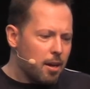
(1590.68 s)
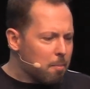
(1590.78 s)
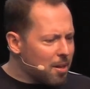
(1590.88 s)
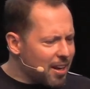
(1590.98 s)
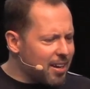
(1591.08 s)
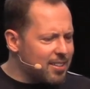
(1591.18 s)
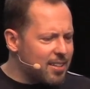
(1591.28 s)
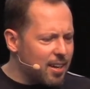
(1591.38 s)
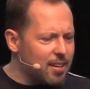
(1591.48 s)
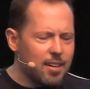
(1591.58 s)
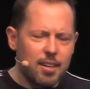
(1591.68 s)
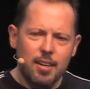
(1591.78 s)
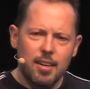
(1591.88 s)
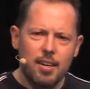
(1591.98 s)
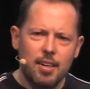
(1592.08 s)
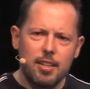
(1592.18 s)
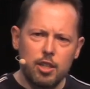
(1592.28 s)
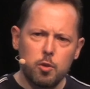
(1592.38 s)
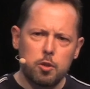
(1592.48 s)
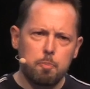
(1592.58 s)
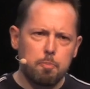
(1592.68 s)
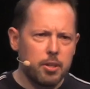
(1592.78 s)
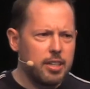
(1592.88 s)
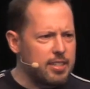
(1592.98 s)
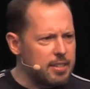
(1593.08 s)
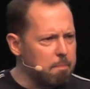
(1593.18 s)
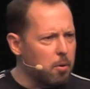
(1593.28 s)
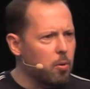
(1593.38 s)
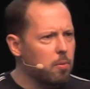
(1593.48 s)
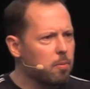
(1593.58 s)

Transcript: But like I said, this was pretty simple,